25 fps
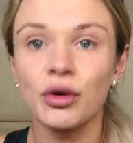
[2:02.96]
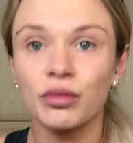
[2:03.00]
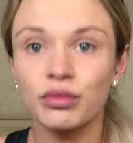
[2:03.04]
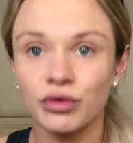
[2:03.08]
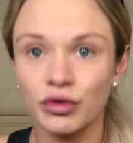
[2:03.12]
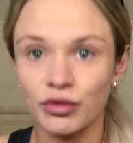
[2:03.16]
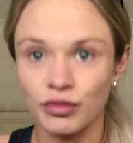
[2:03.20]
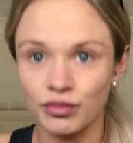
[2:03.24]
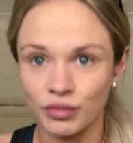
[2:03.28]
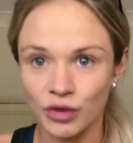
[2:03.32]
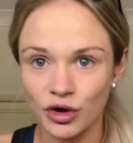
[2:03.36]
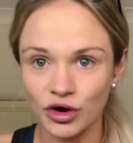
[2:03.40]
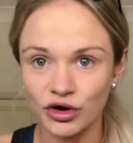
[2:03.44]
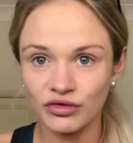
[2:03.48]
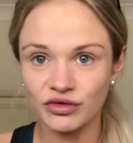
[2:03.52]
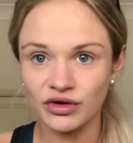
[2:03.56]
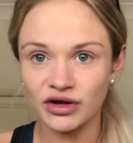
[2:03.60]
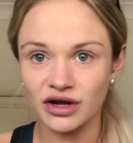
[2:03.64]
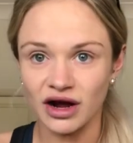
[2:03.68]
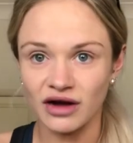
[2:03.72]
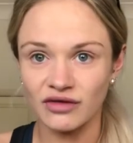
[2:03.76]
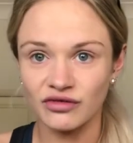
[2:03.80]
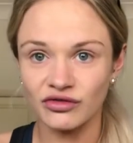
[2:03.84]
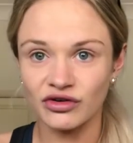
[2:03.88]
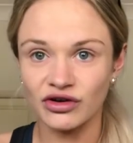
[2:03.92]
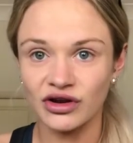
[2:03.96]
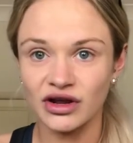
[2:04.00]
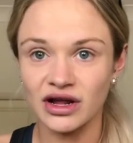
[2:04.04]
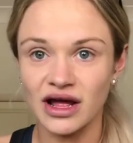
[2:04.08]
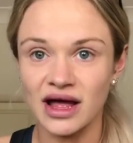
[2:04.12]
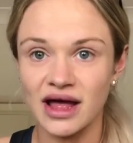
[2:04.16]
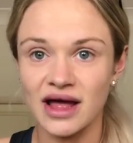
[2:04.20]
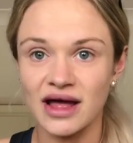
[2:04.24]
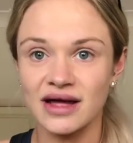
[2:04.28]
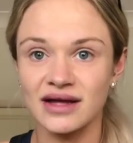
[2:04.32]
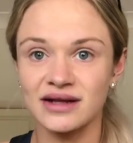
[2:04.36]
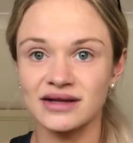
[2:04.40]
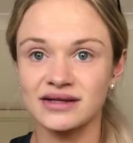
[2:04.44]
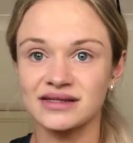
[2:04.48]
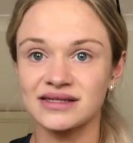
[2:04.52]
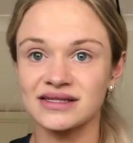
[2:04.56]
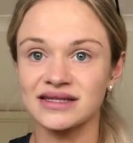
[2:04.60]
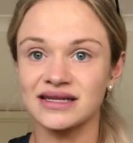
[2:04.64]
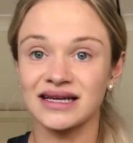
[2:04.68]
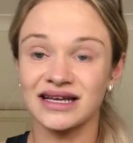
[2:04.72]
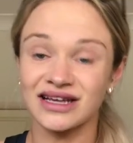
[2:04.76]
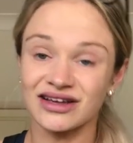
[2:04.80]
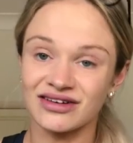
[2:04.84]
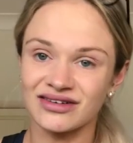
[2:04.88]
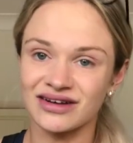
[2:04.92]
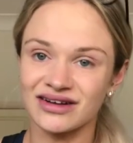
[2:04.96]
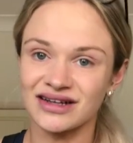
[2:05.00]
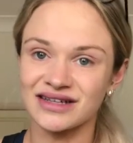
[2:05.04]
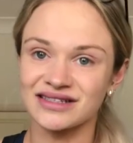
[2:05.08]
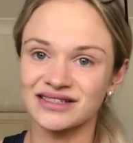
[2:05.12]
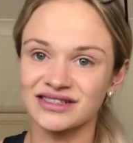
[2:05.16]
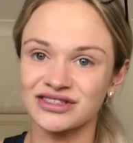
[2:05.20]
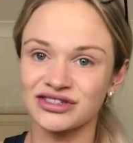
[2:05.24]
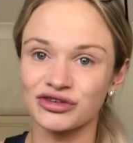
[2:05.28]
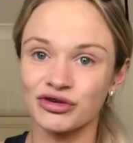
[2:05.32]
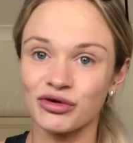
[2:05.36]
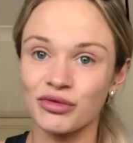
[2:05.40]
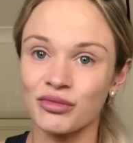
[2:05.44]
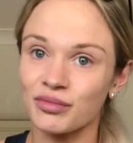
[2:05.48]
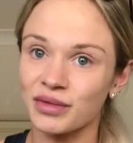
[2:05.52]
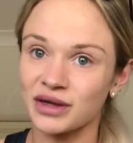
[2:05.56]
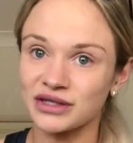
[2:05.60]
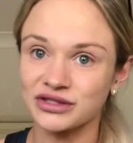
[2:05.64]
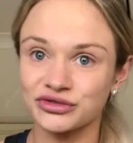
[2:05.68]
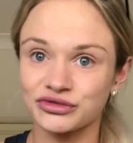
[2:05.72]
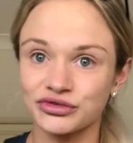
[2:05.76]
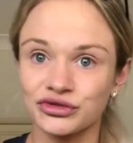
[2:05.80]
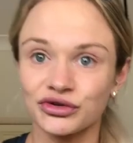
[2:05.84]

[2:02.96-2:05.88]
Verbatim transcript: promote recovery and increase your muscle